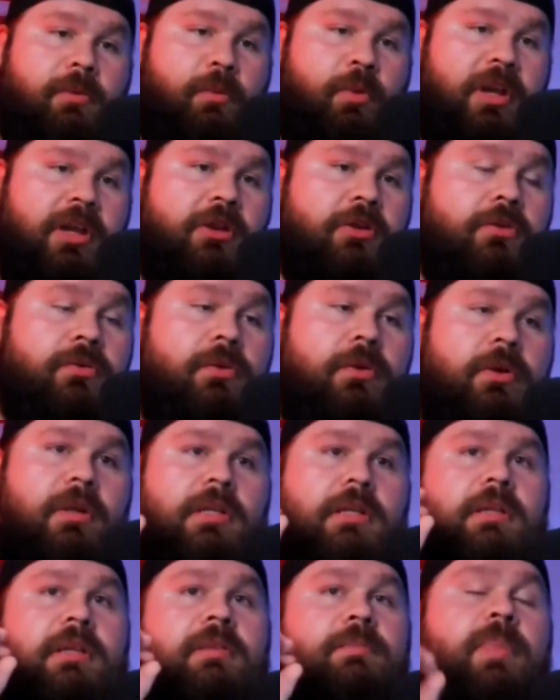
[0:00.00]
When you,
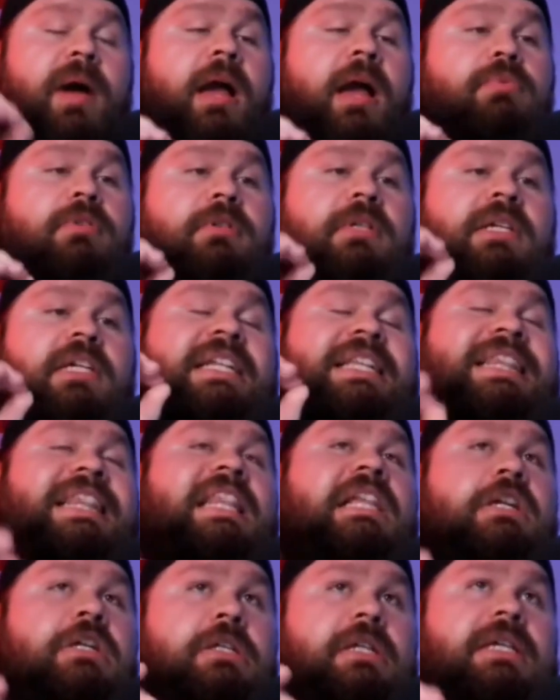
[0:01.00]
the Bible
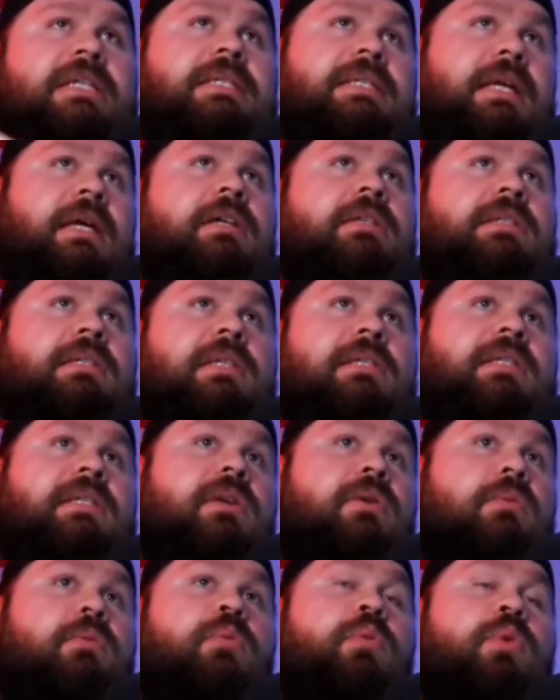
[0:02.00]
clearly tells us
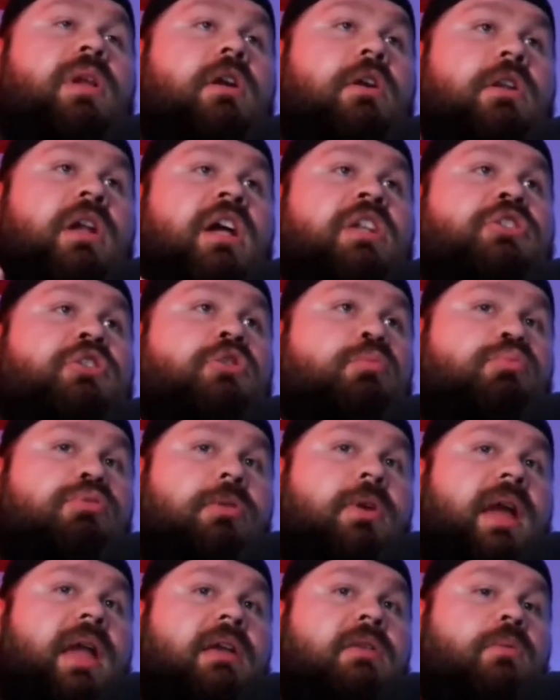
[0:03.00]
that we are not to
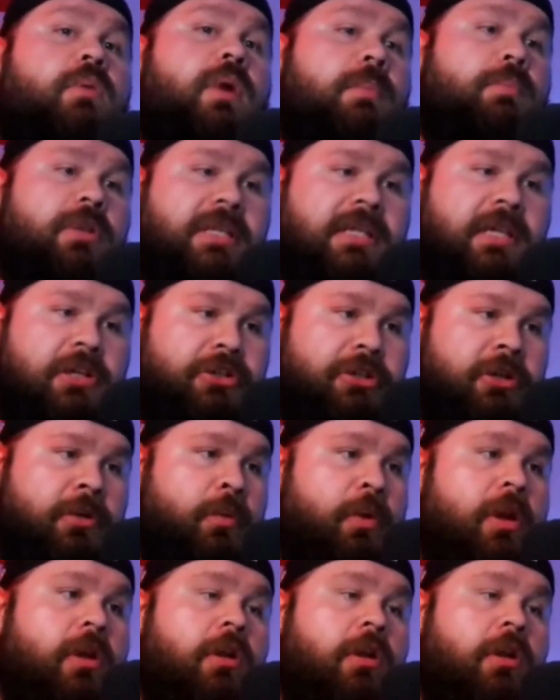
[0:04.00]
pray in repetition.